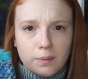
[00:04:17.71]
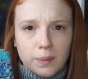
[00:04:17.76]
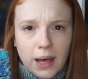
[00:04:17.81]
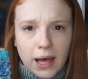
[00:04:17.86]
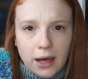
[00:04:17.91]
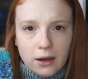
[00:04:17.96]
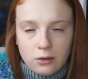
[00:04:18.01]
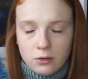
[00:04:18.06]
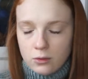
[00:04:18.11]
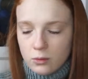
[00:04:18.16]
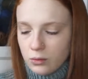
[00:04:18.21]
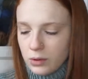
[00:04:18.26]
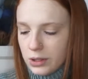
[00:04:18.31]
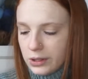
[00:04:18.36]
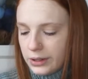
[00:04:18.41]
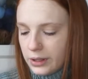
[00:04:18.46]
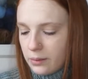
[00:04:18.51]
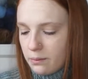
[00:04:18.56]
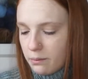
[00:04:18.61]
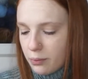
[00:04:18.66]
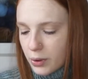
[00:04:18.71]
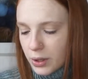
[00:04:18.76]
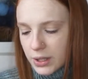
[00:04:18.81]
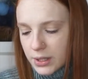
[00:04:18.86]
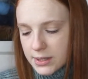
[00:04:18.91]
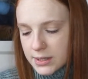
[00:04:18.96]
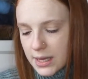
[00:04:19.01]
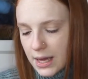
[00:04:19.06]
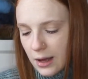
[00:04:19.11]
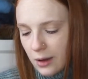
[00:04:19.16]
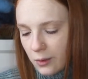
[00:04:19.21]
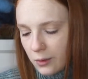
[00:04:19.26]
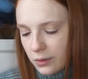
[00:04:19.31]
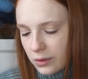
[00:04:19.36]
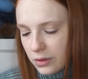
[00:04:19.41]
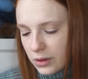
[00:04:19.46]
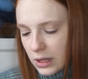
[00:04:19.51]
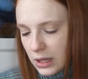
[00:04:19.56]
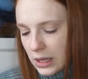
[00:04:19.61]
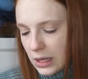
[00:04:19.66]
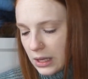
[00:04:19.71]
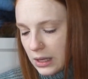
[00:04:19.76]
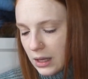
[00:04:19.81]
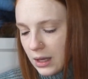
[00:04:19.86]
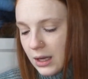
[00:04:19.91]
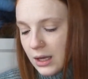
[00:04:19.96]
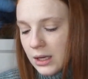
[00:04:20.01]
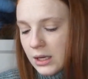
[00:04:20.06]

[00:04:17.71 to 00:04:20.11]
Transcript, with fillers: pattern really brings out the